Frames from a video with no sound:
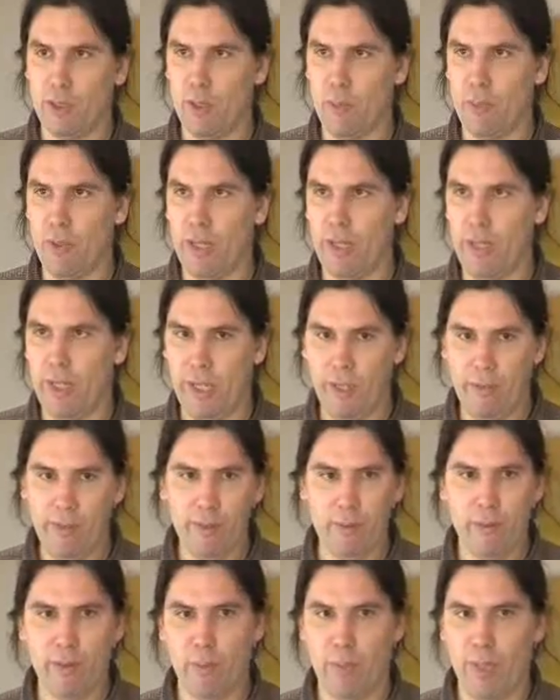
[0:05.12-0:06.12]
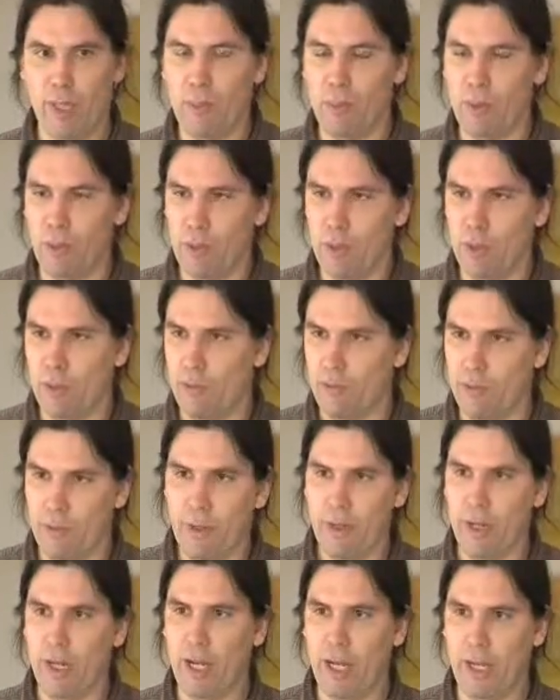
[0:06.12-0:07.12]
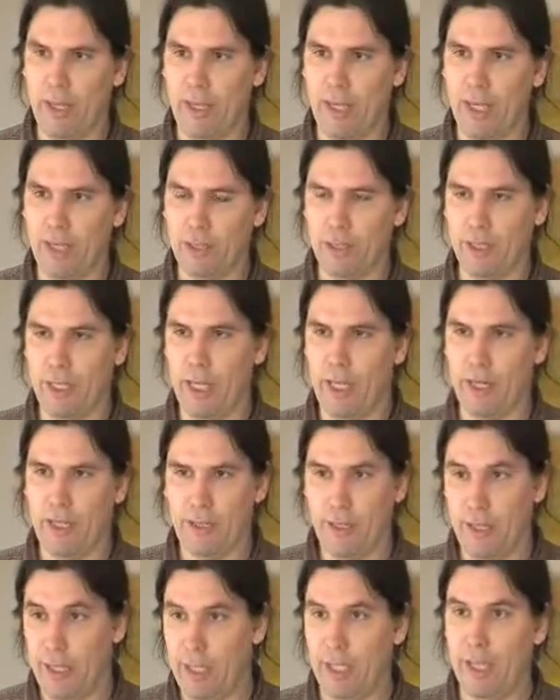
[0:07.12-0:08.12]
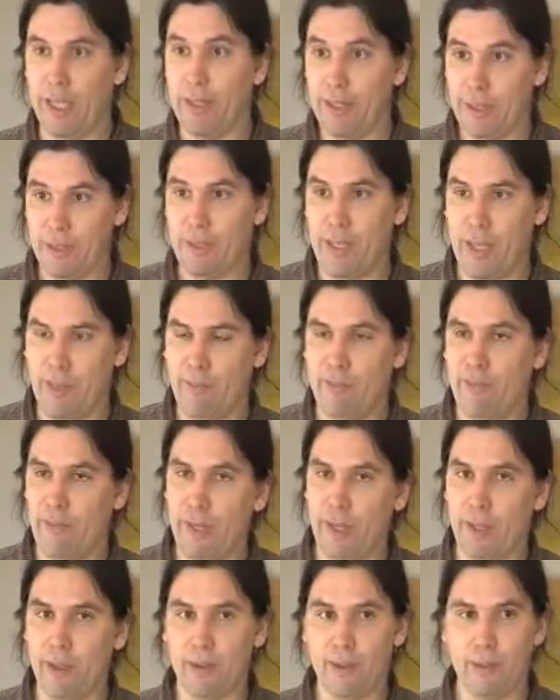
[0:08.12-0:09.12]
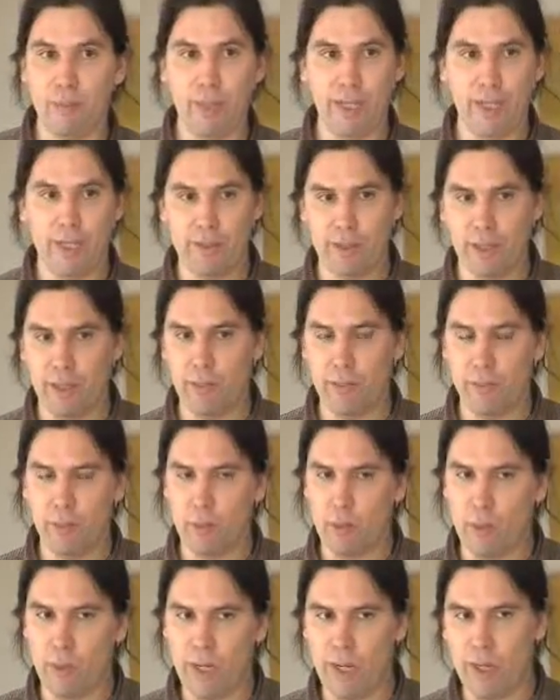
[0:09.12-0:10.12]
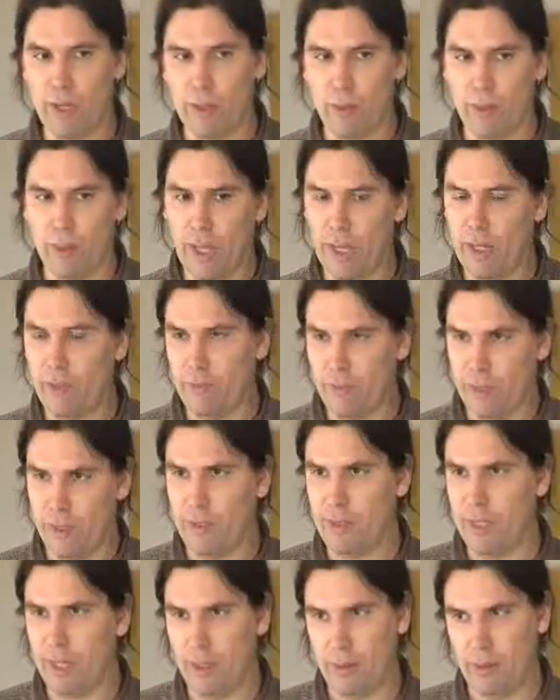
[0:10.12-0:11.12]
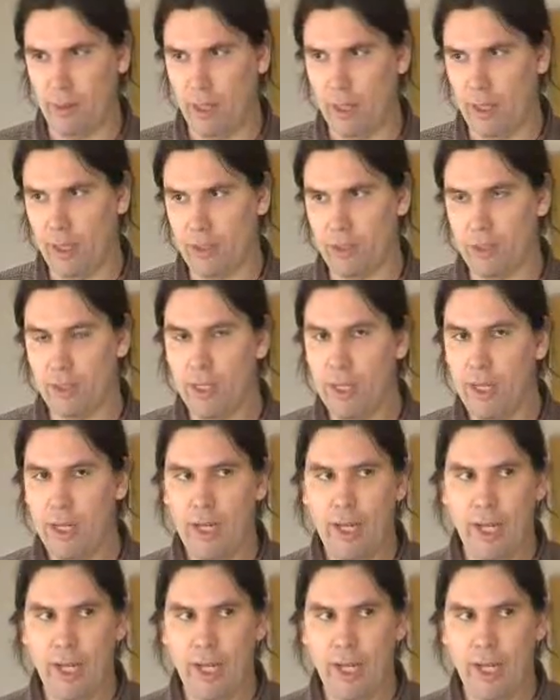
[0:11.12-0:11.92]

interpret, even for people who are very highly educated in the same field, because they require a lot of detailed knowledge,